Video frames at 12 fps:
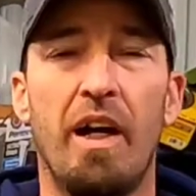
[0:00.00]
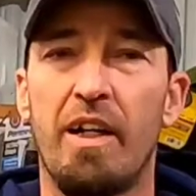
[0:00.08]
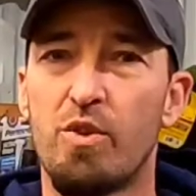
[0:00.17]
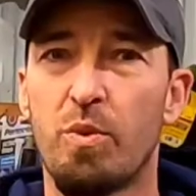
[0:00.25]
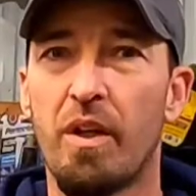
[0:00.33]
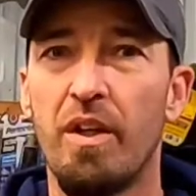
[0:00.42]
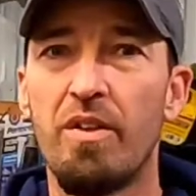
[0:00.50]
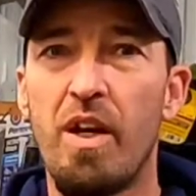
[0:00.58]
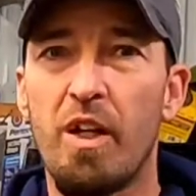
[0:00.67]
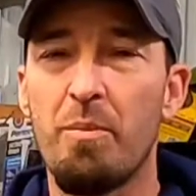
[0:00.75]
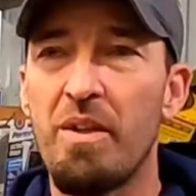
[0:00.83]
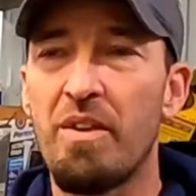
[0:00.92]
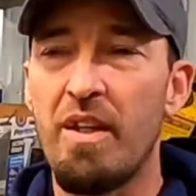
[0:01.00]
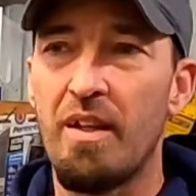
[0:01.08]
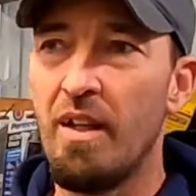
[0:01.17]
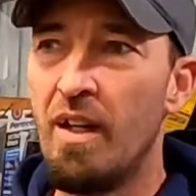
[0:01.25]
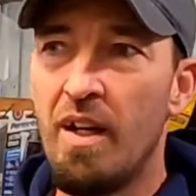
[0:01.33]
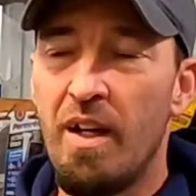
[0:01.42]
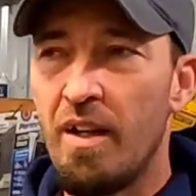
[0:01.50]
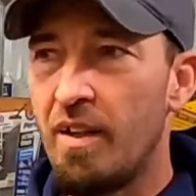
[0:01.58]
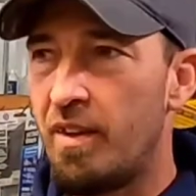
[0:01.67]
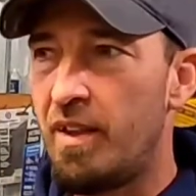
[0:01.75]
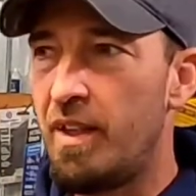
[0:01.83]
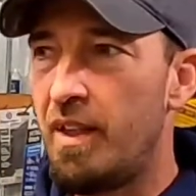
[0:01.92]
guess we're going to talk about
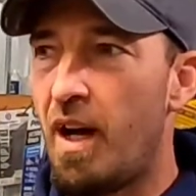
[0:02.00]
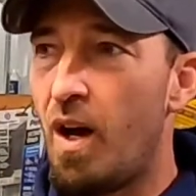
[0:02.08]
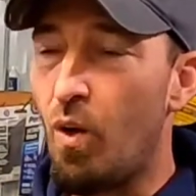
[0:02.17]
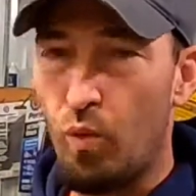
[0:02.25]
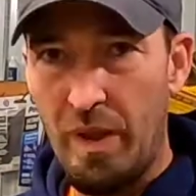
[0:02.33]
the